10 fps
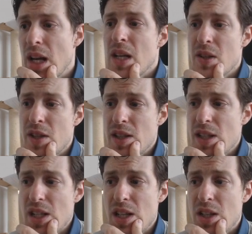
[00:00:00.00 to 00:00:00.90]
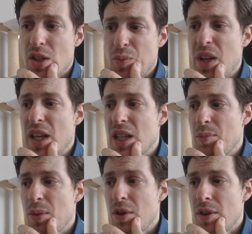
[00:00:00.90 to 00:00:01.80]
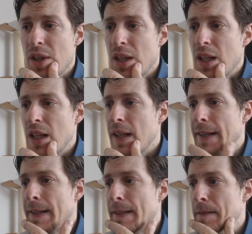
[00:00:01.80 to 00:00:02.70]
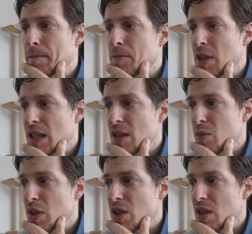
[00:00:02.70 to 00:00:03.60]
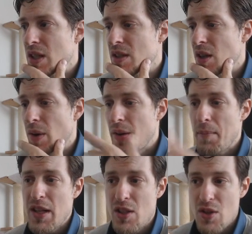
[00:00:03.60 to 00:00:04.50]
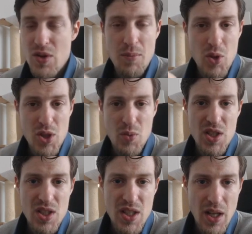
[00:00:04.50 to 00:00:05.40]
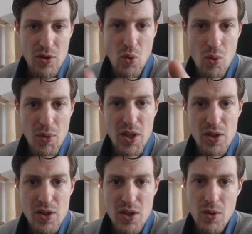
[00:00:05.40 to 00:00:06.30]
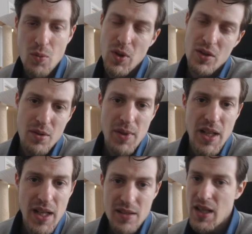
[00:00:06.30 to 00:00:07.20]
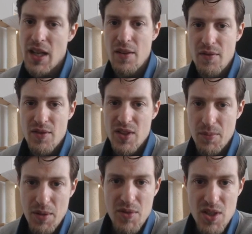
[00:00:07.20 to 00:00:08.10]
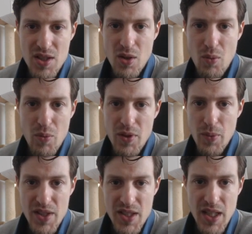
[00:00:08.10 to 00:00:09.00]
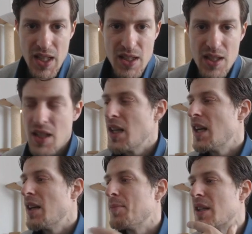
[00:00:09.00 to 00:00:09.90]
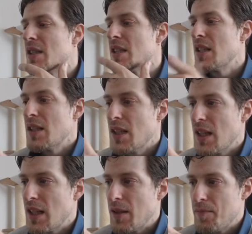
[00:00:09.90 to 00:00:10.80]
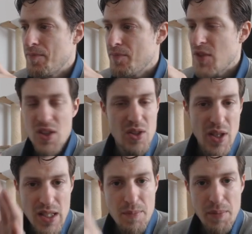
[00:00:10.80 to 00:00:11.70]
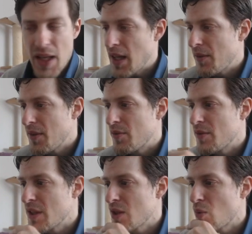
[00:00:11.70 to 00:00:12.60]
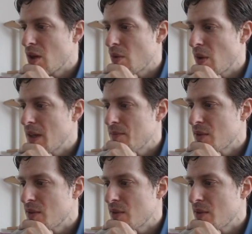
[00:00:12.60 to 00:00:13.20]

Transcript: So he's actually could be a keeper. So let's switch Lindsay around. I might do some more switches than I normally do. Well, normally I kind of sometimes just go with the ones I get, but just to explain how different things work, right?